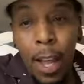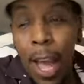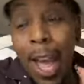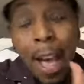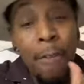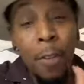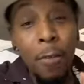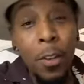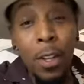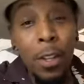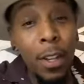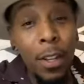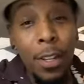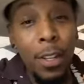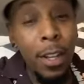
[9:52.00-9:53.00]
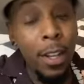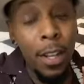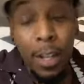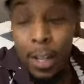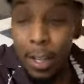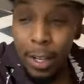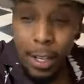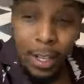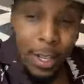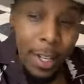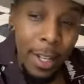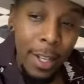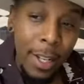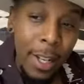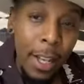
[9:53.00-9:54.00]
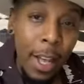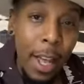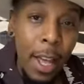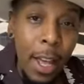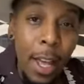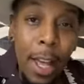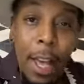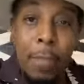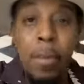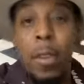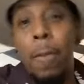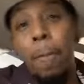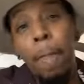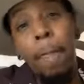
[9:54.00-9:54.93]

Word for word: half of uh, uh,